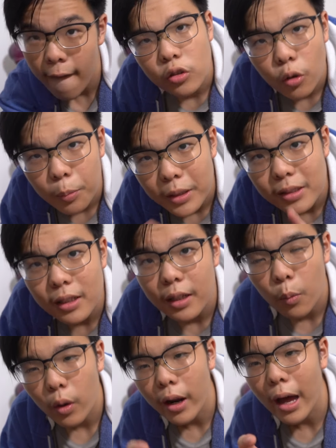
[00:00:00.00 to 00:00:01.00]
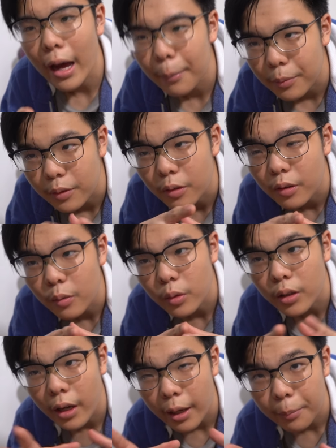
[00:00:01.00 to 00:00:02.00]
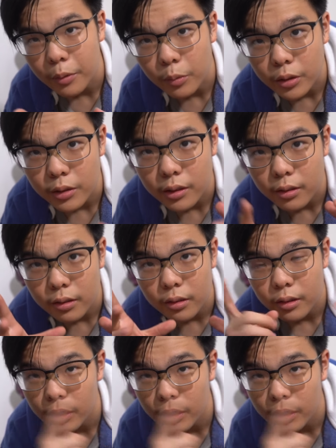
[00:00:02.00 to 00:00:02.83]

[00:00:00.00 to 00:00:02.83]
So basically what happened what happened was is